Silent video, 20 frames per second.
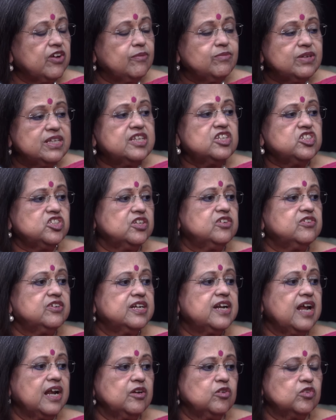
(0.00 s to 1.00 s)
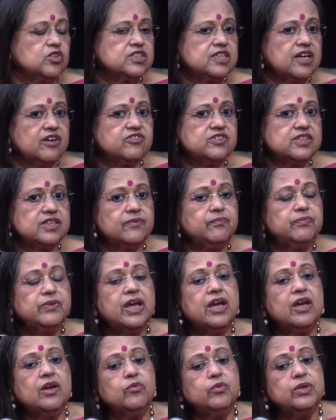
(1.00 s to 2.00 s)
family the children are looked after.
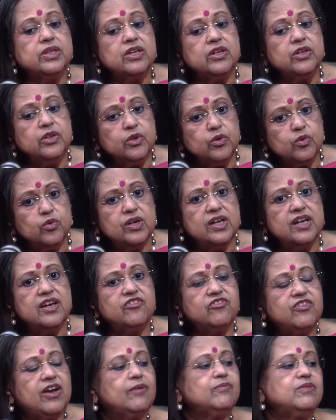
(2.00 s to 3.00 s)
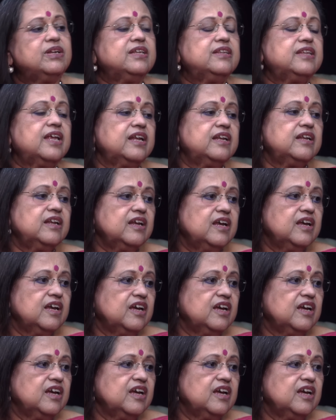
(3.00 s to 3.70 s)
With a nuclear family, then